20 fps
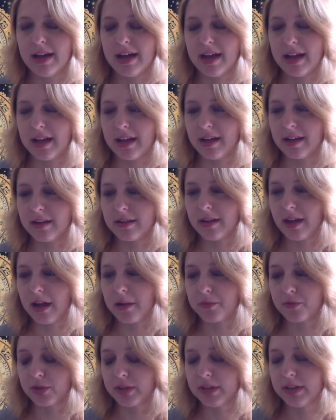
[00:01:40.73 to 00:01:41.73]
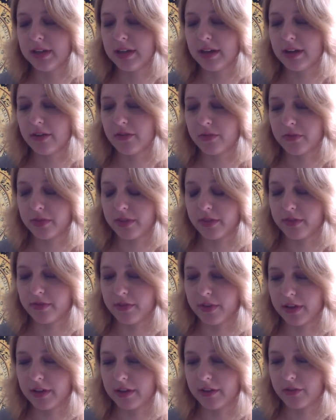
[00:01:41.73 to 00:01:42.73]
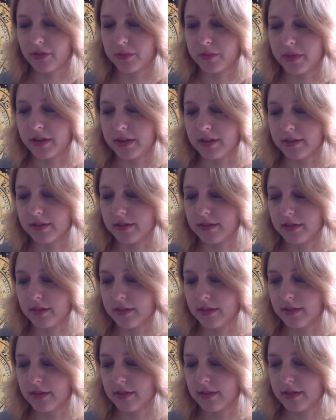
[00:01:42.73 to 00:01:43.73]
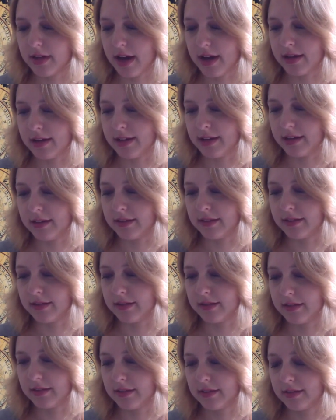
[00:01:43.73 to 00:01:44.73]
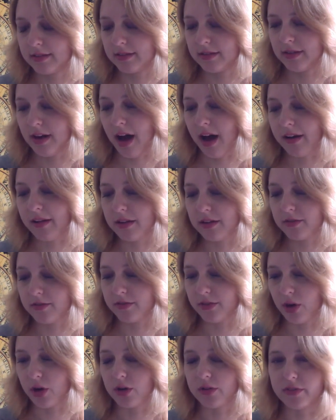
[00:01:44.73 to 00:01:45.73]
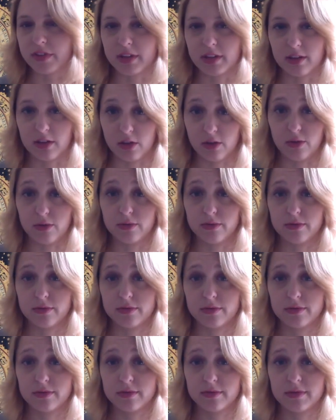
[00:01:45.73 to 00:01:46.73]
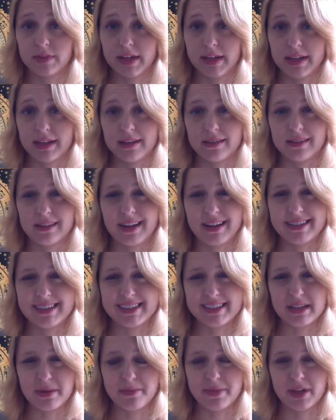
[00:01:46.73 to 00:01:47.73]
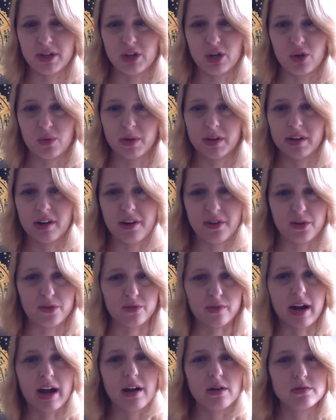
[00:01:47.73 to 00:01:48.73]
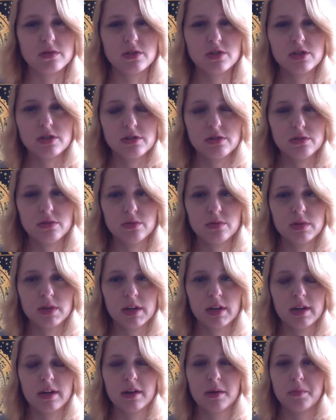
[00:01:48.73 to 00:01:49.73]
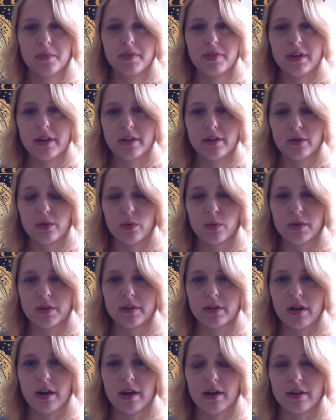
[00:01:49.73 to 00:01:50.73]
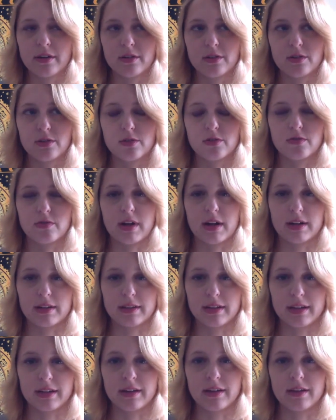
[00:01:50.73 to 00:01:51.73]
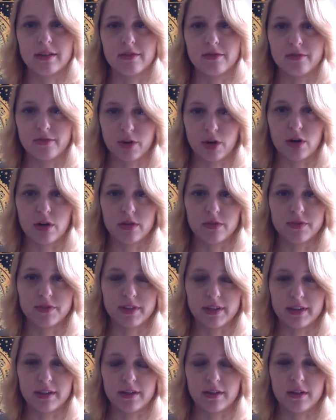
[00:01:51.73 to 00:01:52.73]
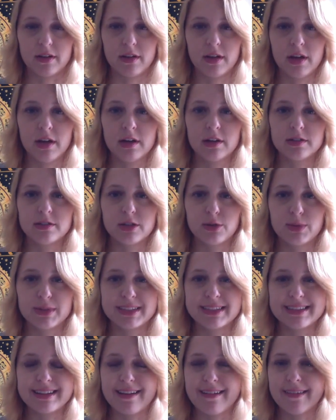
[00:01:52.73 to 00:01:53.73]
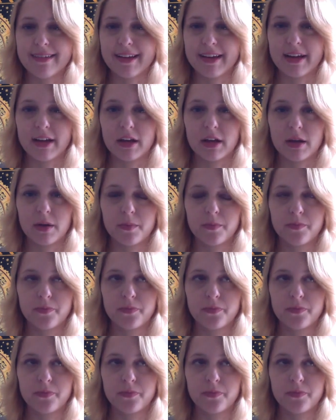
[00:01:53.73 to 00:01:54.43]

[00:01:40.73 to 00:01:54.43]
And I'm really getting the feeling from this that it's not involving you. Like it's kind of something going on around you, but that you're not directly involved in. So it's not like